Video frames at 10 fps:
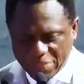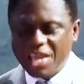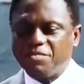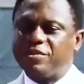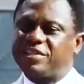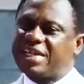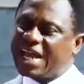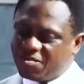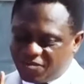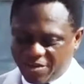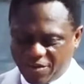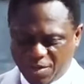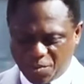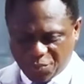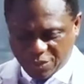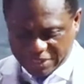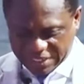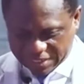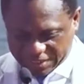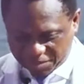Names are very
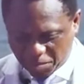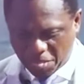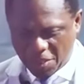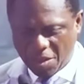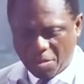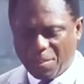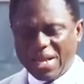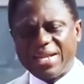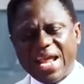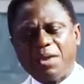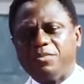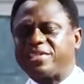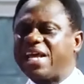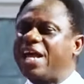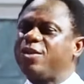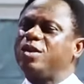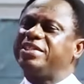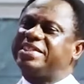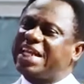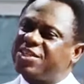important. But names are
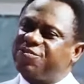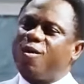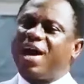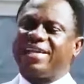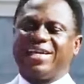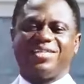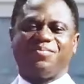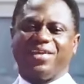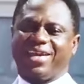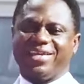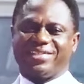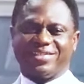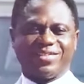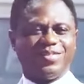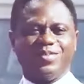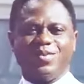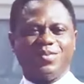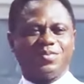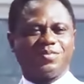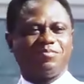not just for identification.
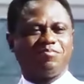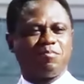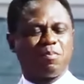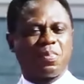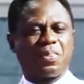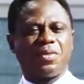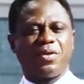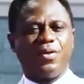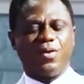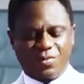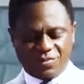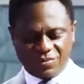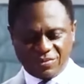No. No.